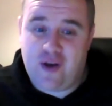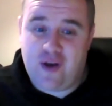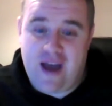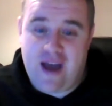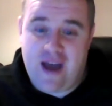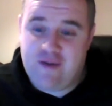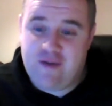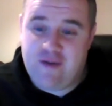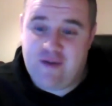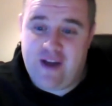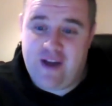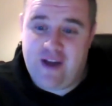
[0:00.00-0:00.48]

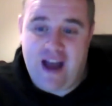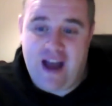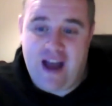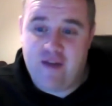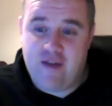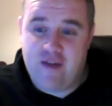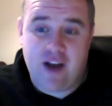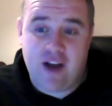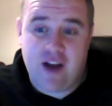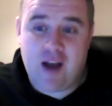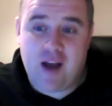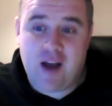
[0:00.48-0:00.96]

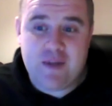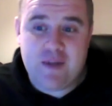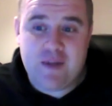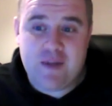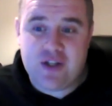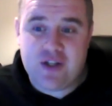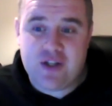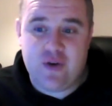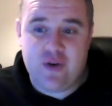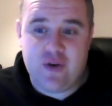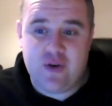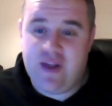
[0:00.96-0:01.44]
every club is
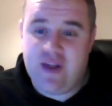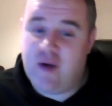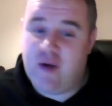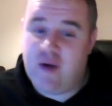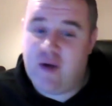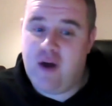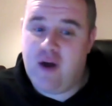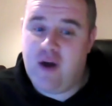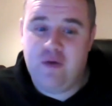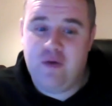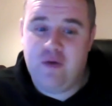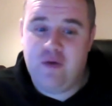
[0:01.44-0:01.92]
doing their
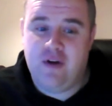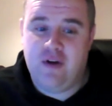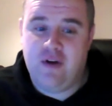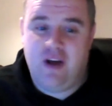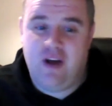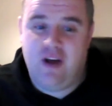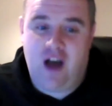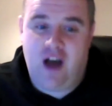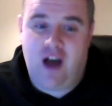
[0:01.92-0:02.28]
own